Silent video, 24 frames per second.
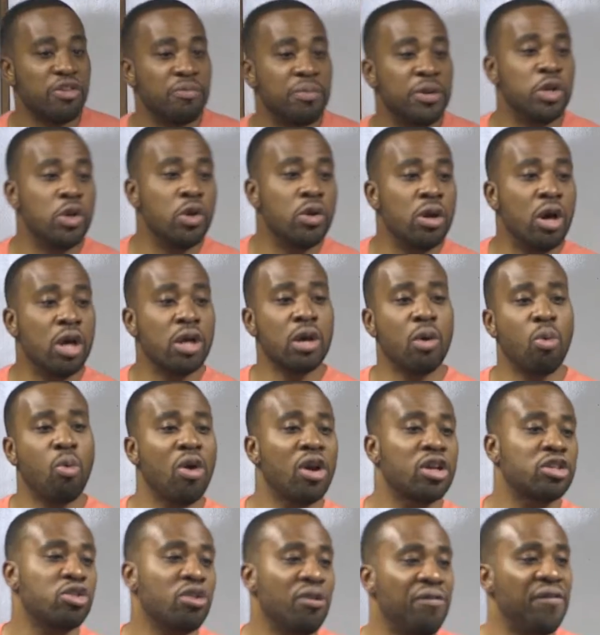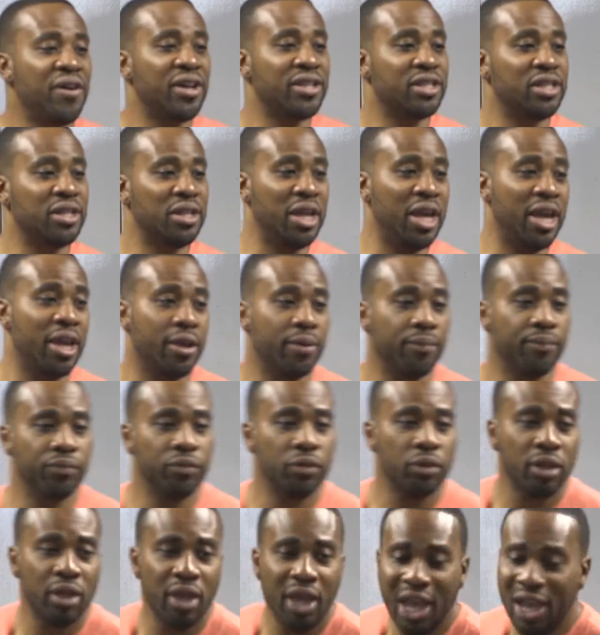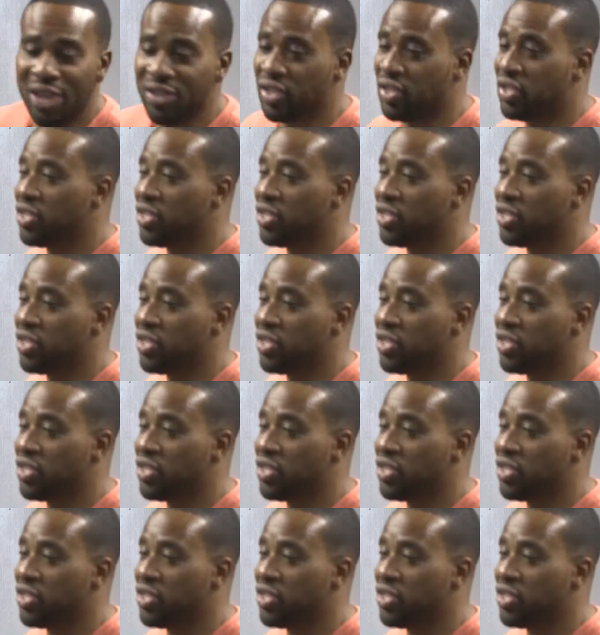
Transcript: you've been doing all your work so far today as a